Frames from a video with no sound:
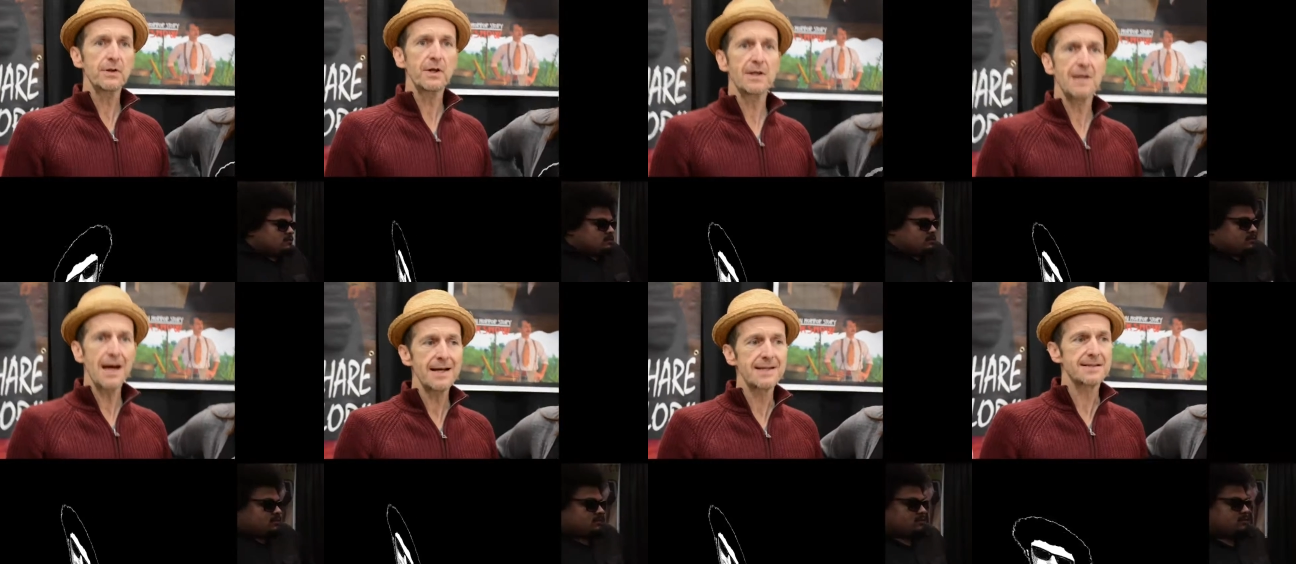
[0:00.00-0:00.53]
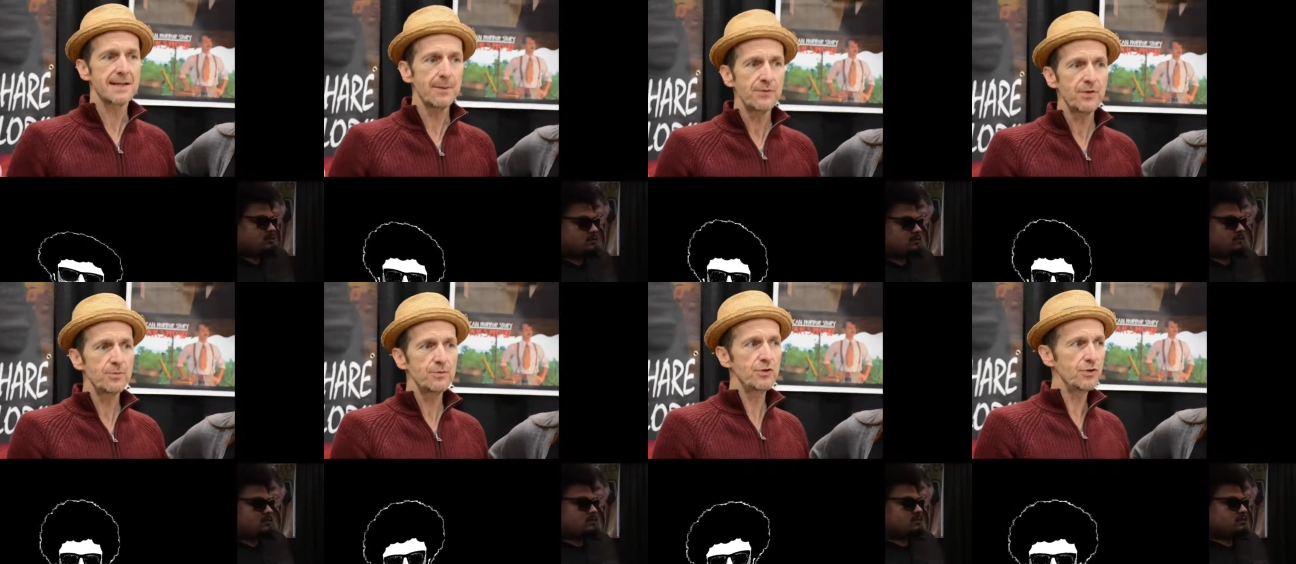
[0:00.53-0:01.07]
Speaker 1: here are nice.
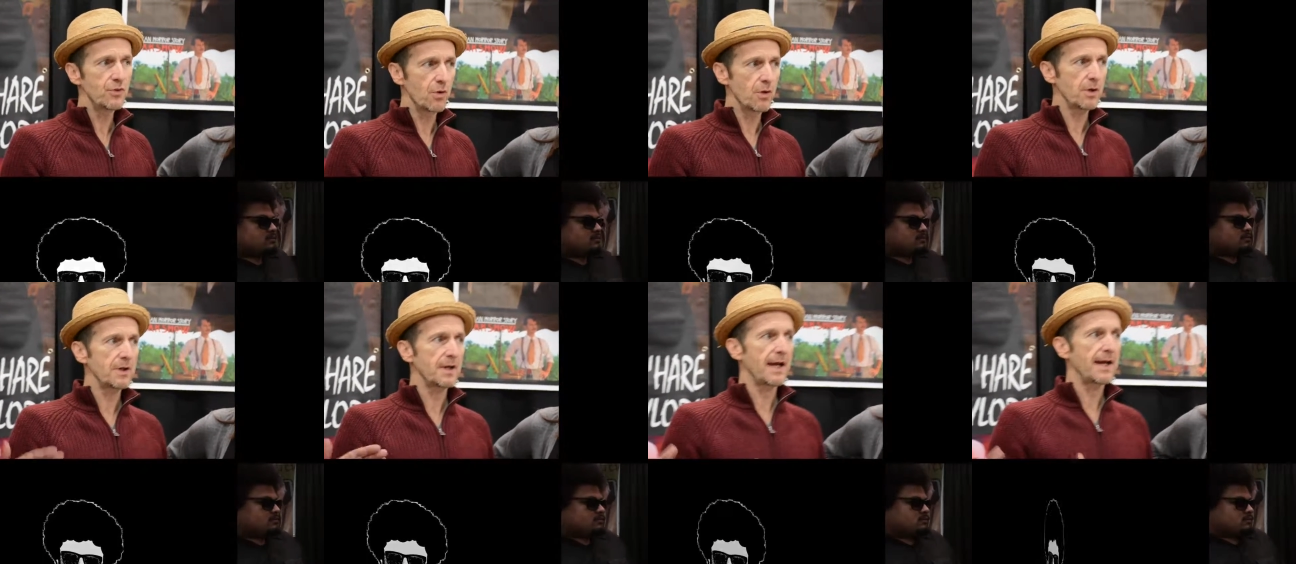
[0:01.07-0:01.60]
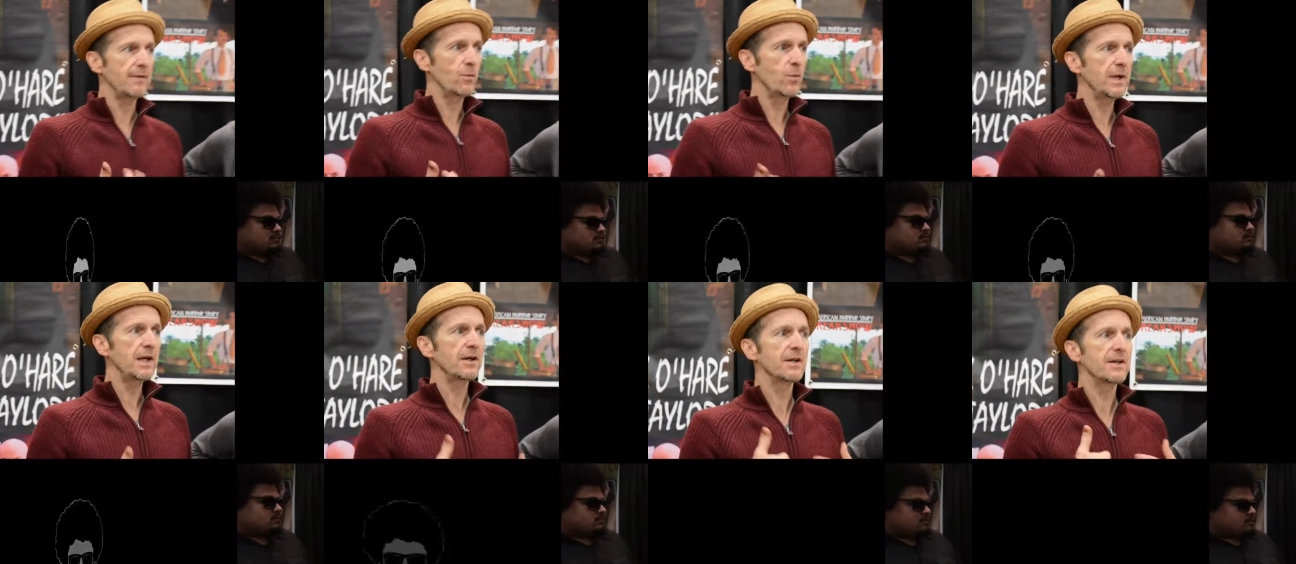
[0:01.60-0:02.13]
I'm from New York,
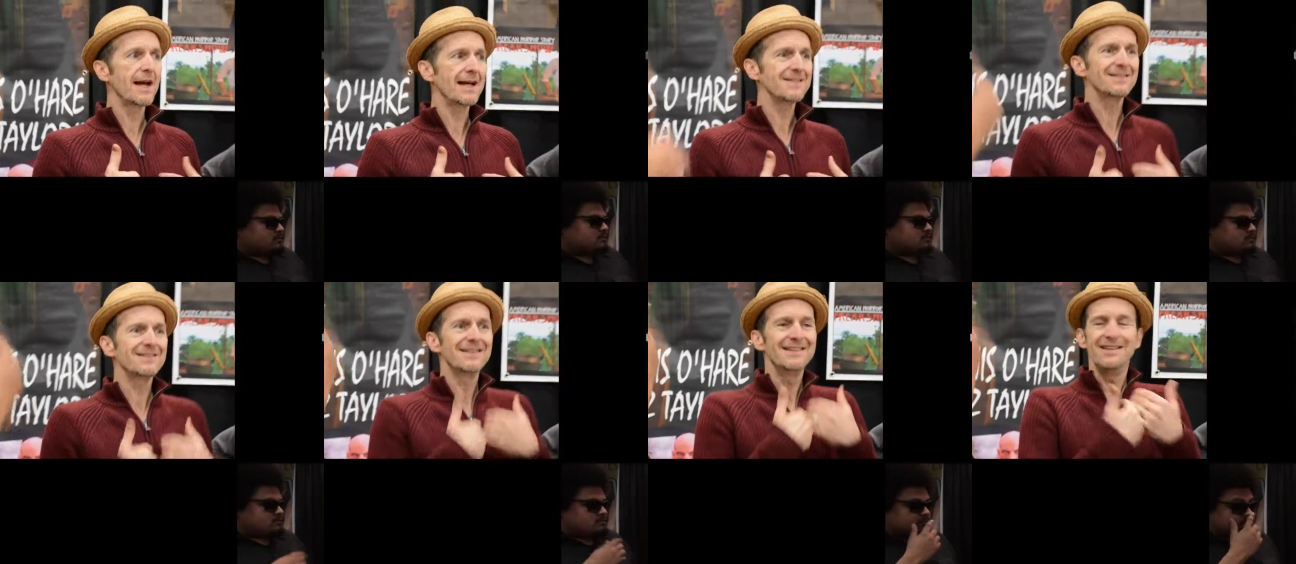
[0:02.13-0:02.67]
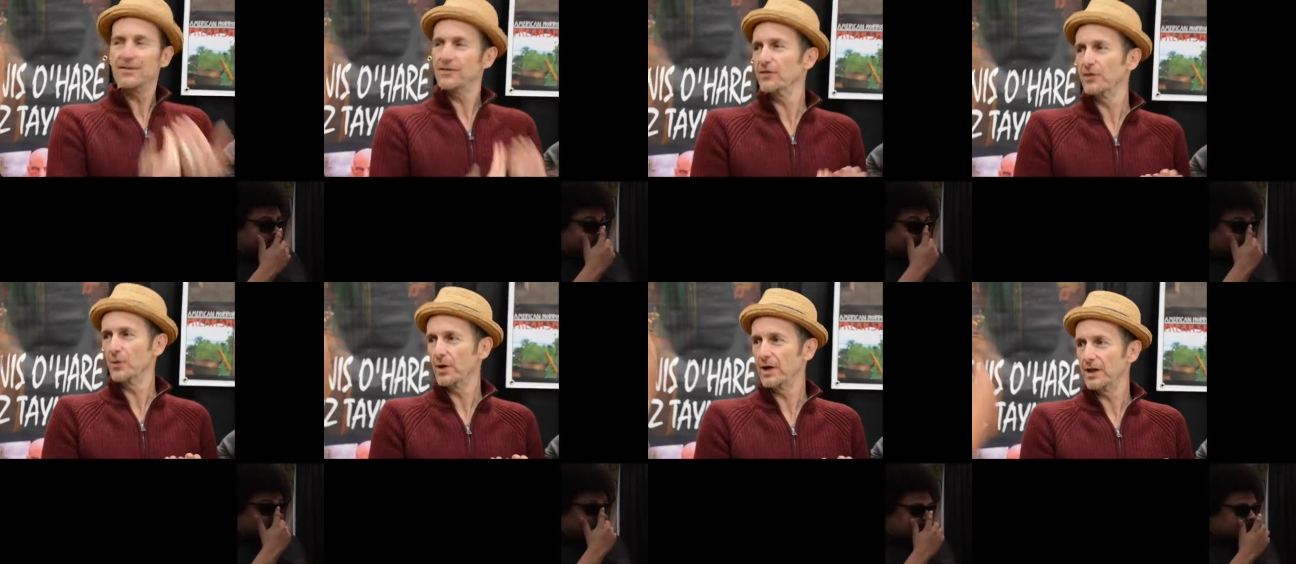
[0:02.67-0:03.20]
and we are nice in a
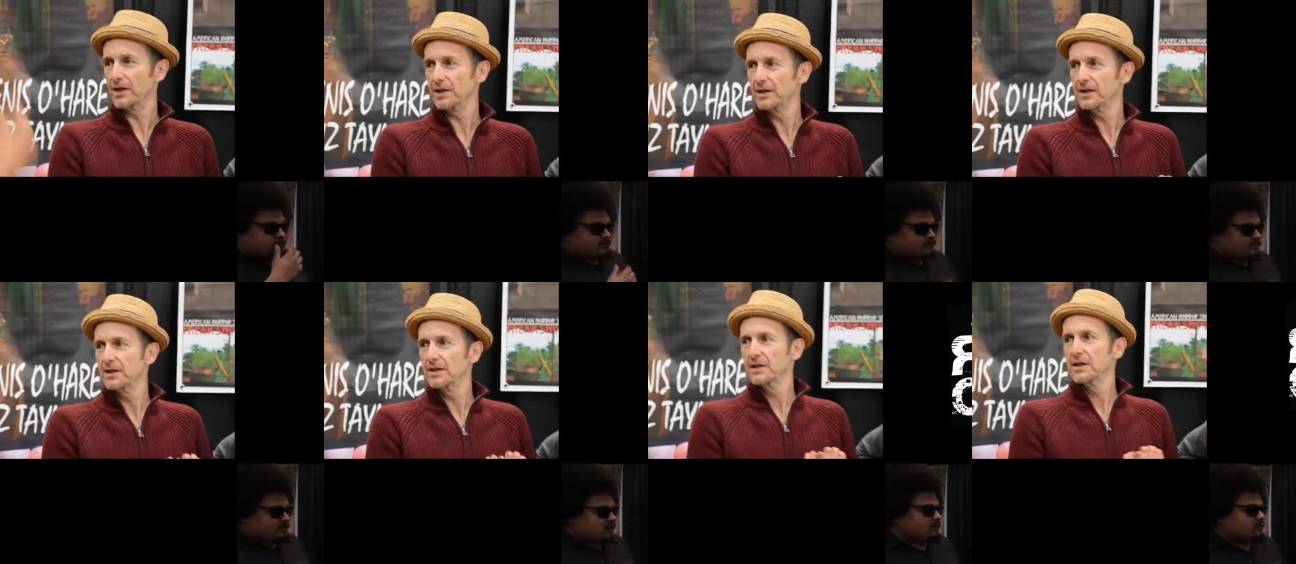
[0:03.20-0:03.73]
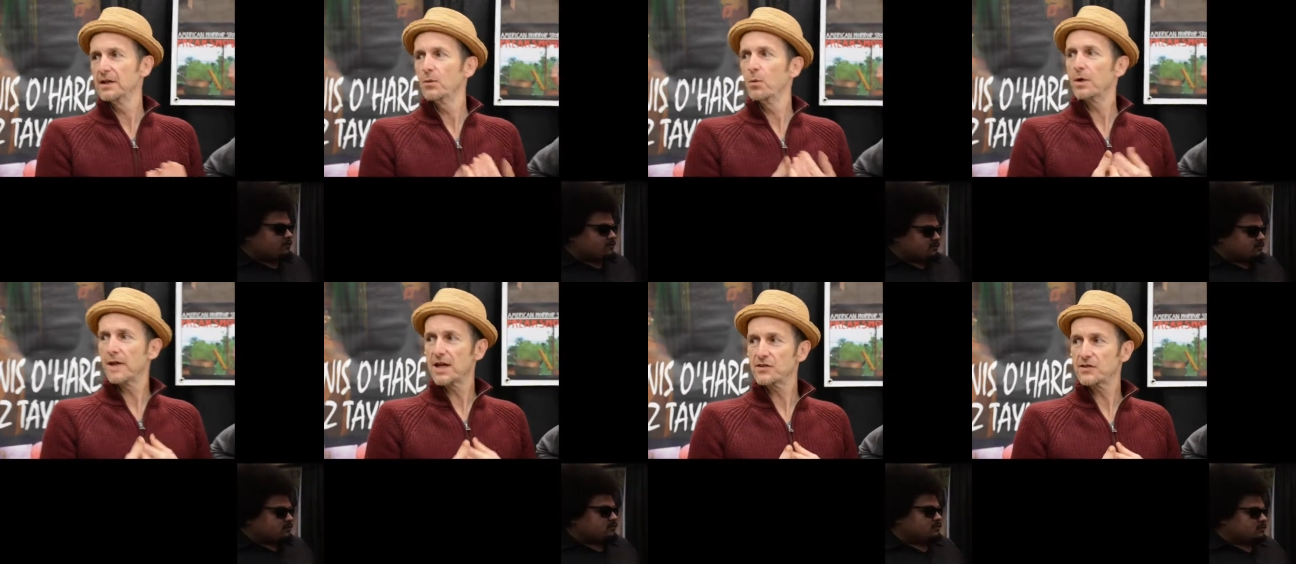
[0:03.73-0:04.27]
different way. Nice.
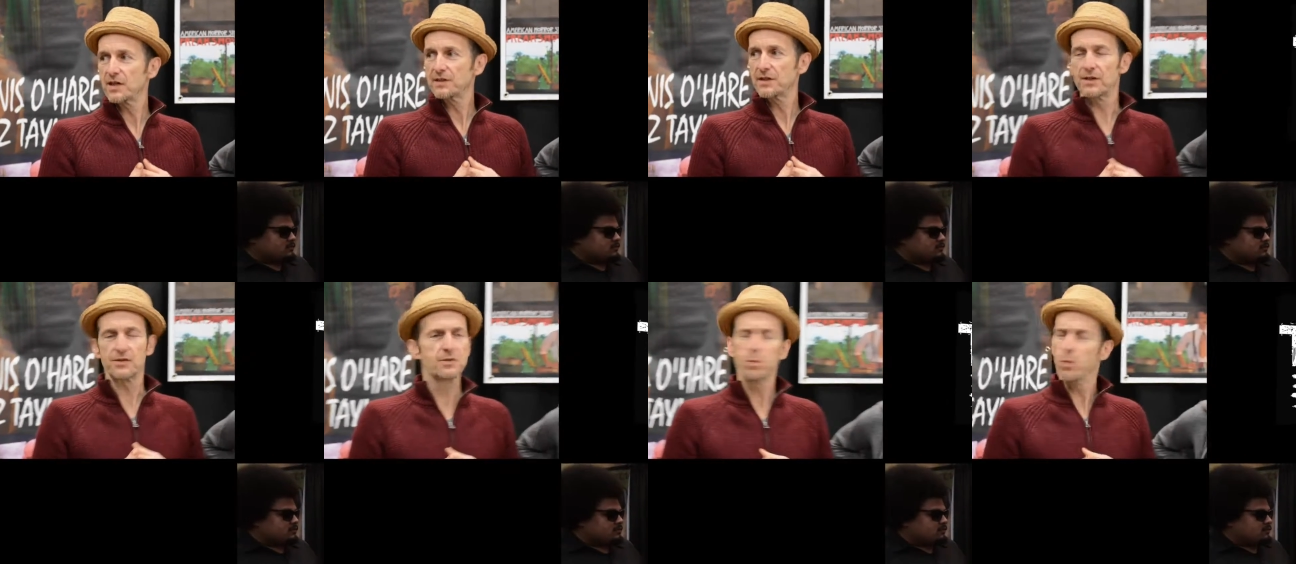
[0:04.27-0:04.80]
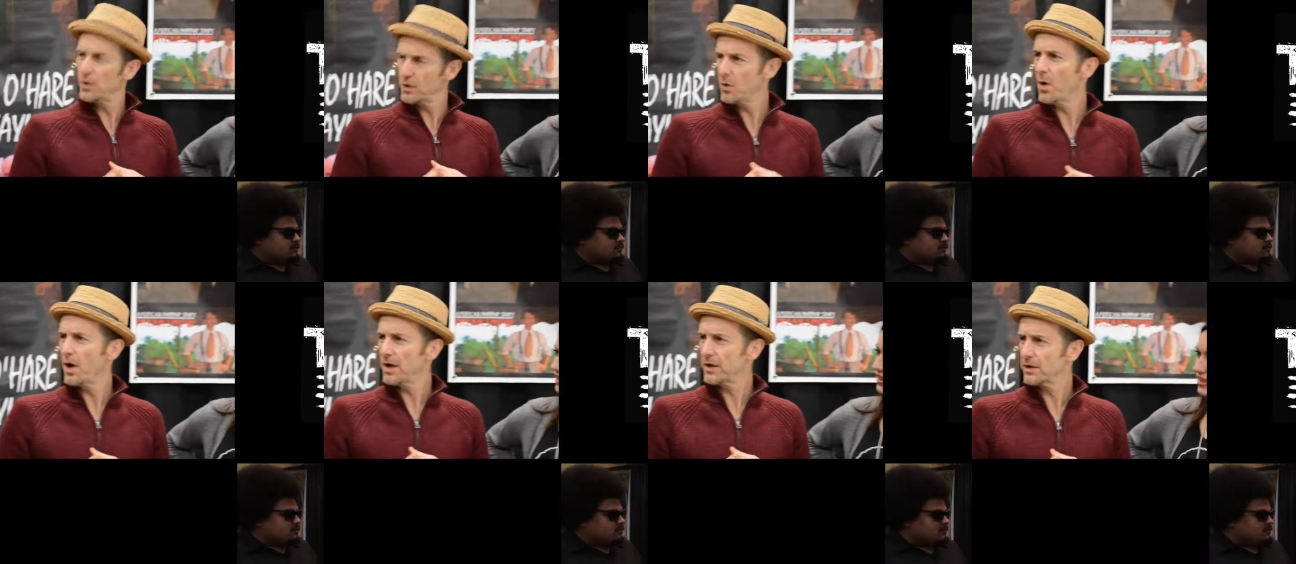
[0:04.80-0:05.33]
We're nice like this. What
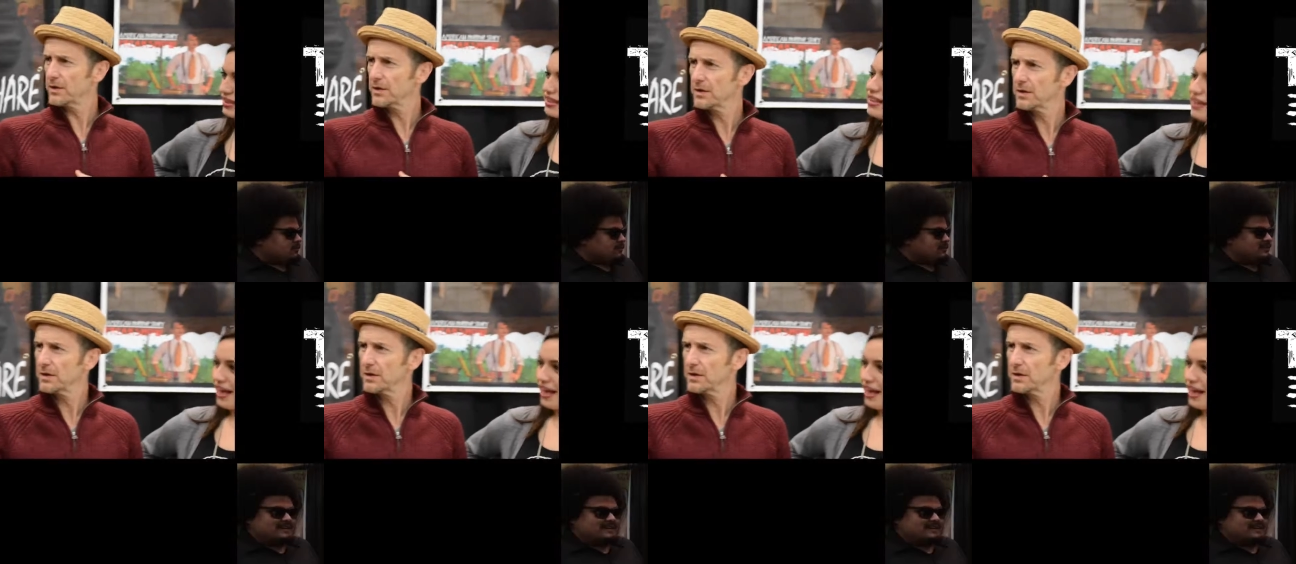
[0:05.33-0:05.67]
do you want?